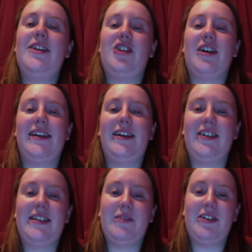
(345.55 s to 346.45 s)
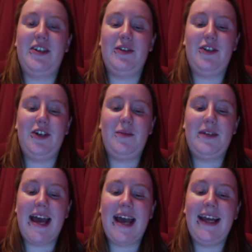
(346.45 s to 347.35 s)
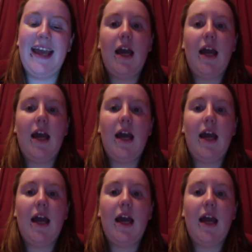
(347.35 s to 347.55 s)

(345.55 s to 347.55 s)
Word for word: Jolly Christmas YouTube tag,